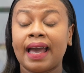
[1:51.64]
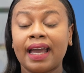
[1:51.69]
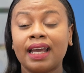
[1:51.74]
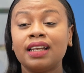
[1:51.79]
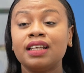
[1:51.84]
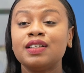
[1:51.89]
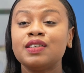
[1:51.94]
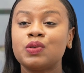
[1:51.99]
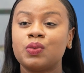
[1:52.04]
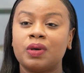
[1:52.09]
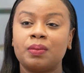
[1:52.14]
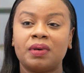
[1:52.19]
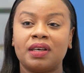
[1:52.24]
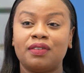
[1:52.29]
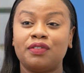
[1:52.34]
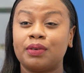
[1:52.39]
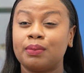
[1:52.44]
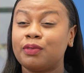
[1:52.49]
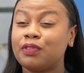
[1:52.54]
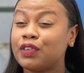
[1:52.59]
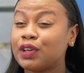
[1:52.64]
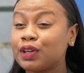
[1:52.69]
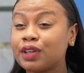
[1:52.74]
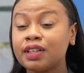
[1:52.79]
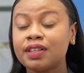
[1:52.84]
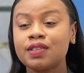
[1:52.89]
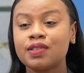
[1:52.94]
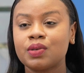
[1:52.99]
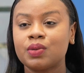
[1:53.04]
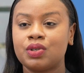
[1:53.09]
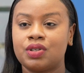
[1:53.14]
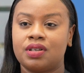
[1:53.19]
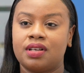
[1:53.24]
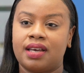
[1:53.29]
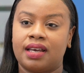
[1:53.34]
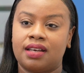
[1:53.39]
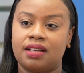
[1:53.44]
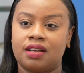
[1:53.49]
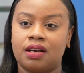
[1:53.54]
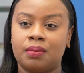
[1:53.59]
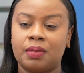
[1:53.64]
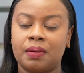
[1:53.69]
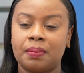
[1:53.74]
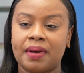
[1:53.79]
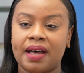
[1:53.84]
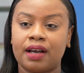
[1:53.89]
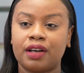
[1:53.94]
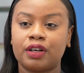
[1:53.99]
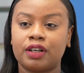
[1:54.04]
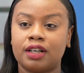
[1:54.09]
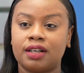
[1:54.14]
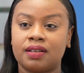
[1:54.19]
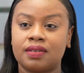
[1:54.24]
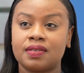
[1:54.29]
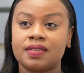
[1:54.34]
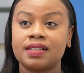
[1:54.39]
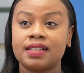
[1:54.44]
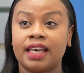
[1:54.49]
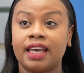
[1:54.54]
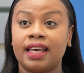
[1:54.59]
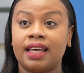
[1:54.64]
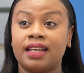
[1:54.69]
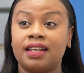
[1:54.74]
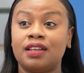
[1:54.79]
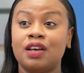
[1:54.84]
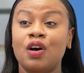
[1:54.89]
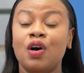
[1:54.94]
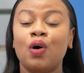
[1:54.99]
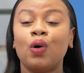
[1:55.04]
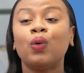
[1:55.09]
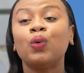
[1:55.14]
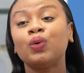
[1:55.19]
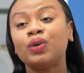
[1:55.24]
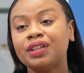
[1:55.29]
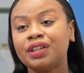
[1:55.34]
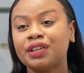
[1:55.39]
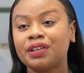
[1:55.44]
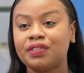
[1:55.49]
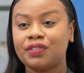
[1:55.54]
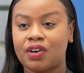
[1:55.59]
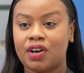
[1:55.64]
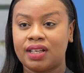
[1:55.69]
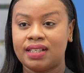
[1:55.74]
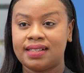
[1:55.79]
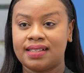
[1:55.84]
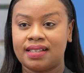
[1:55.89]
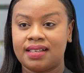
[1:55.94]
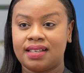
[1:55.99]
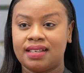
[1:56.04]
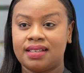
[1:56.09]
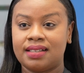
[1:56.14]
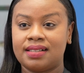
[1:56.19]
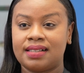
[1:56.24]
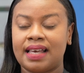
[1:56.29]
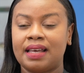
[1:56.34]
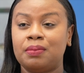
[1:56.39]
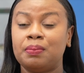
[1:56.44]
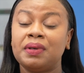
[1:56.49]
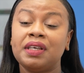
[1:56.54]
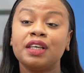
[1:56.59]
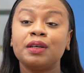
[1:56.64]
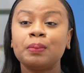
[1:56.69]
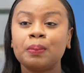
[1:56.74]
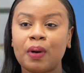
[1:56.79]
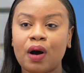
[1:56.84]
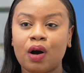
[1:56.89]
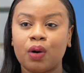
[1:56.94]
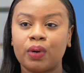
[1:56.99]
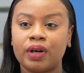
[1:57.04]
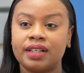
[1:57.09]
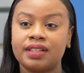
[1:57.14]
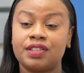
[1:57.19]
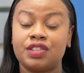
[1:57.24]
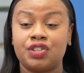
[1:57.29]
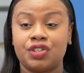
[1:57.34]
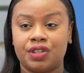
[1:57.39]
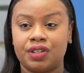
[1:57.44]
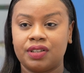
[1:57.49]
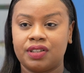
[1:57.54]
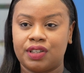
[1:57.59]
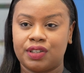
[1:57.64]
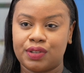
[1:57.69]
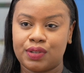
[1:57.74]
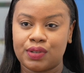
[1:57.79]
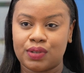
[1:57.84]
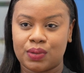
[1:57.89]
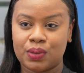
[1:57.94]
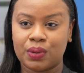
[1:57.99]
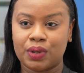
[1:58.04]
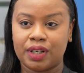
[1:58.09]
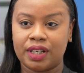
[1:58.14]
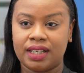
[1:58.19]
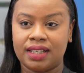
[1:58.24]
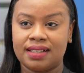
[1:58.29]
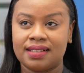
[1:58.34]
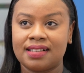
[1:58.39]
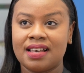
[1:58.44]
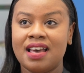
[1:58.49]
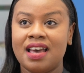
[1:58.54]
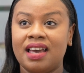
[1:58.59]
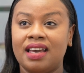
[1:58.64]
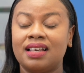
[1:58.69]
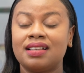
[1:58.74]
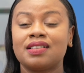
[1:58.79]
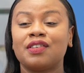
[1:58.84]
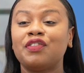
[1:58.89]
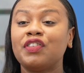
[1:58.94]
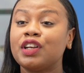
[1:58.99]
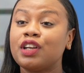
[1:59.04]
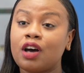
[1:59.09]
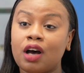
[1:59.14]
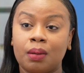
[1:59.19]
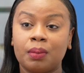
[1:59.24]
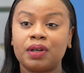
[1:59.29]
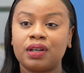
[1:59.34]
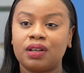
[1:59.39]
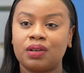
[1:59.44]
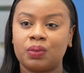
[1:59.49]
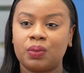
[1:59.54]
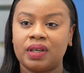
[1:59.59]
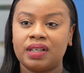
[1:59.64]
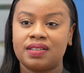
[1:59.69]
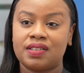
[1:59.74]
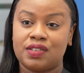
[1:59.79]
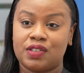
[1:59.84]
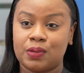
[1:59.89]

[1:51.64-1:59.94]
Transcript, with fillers: Guyanese women from various social economic backgrounds can own their voices and be empowered to share their stories is a phenomenal way to